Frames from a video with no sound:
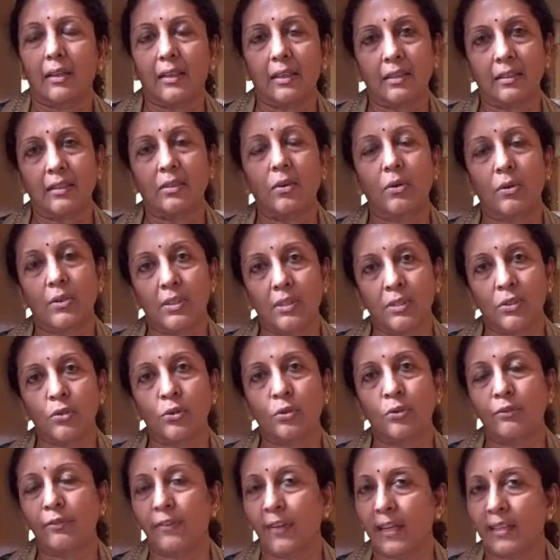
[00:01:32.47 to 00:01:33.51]
It goes in
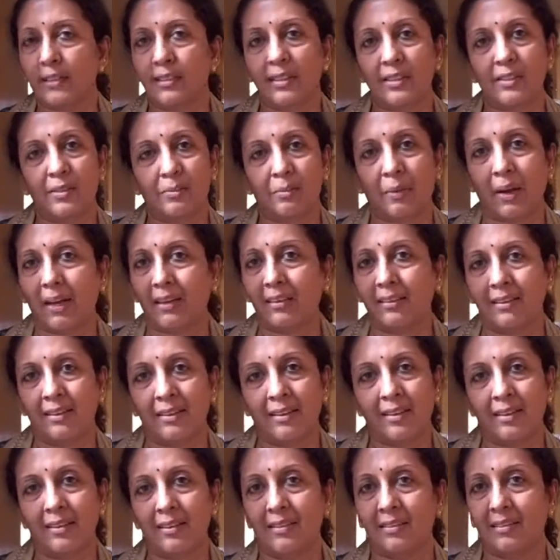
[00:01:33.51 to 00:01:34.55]
two phases.
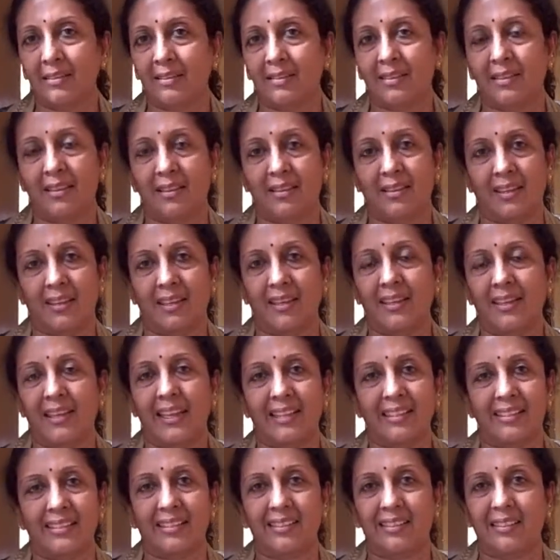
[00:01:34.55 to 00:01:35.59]
One is the
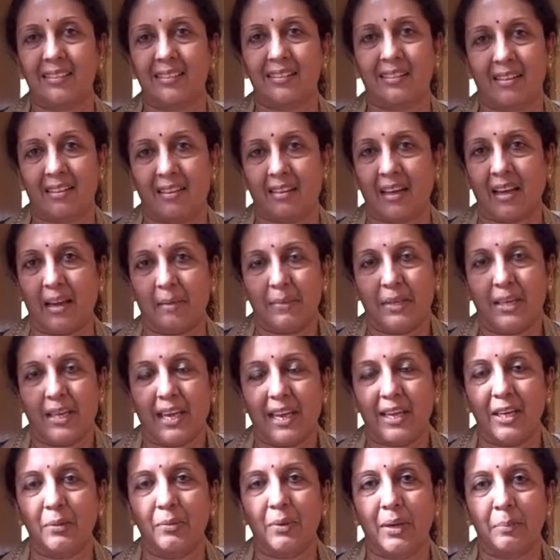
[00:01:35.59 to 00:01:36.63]
index is,
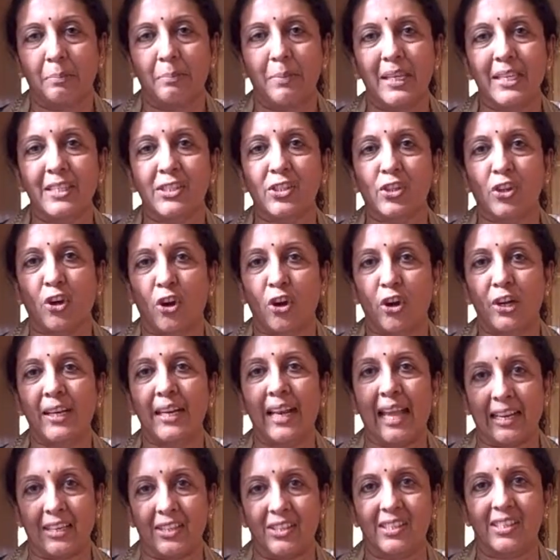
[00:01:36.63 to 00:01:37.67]
anyway, based
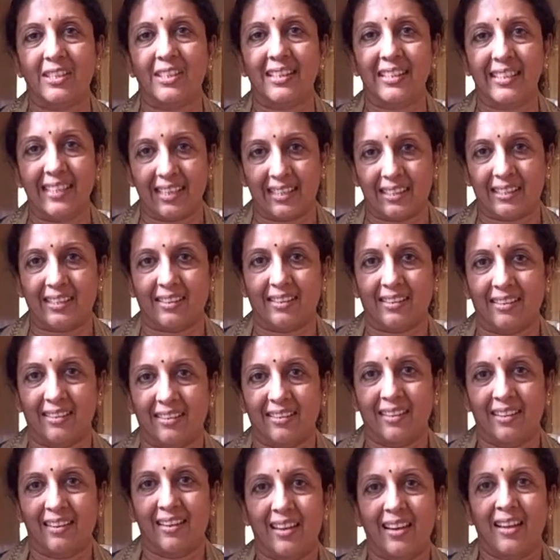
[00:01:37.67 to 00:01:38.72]
on national data.
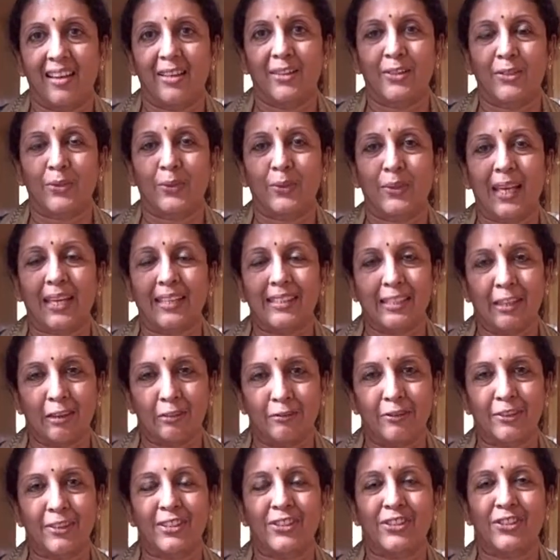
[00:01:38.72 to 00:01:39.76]
So that's
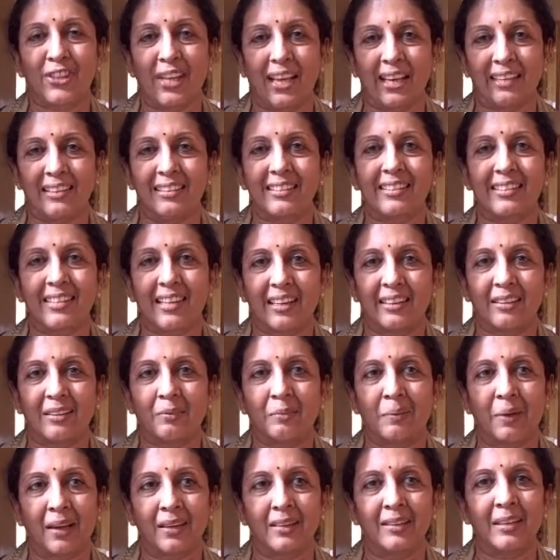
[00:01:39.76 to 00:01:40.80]
our first challenge,
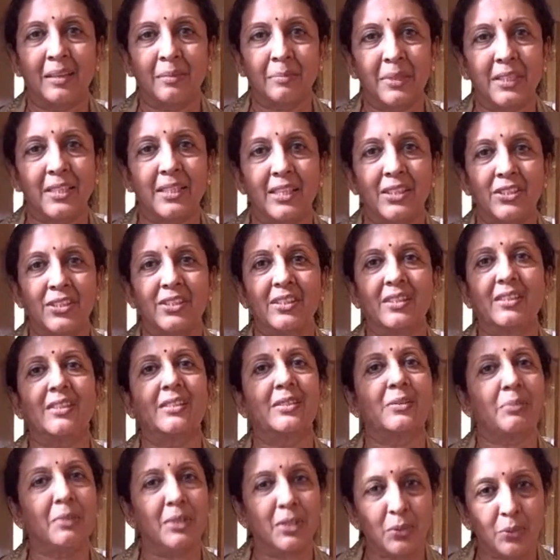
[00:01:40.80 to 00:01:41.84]
and one limitation
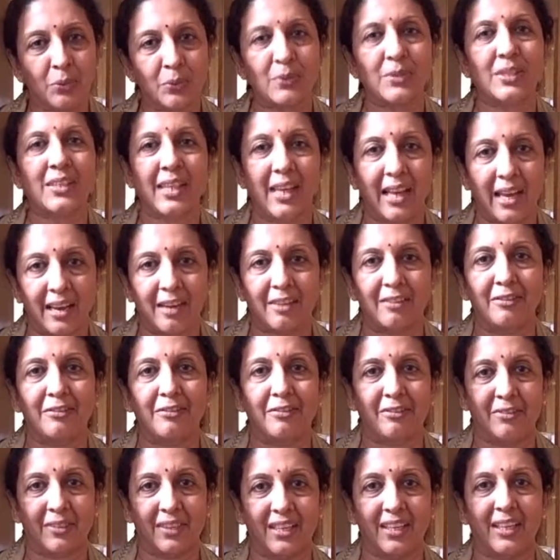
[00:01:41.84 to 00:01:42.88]
is we don't have
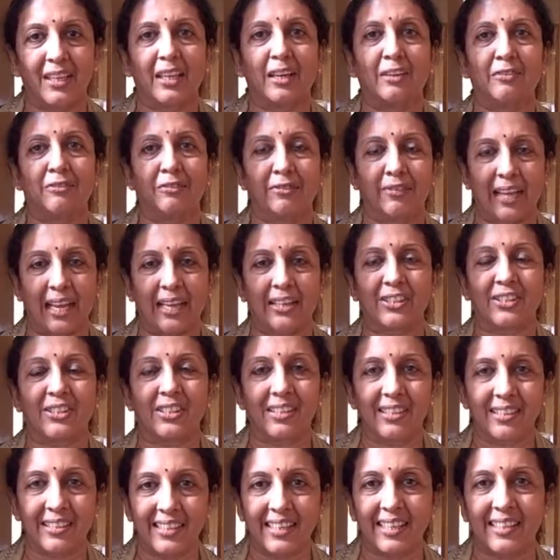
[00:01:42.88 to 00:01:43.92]
enough
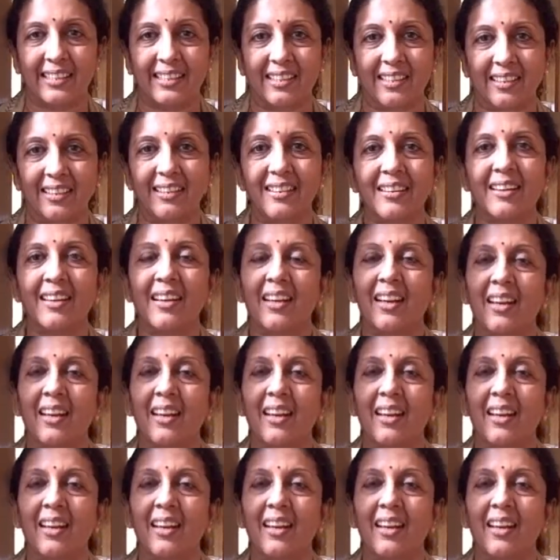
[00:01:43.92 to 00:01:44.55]
national data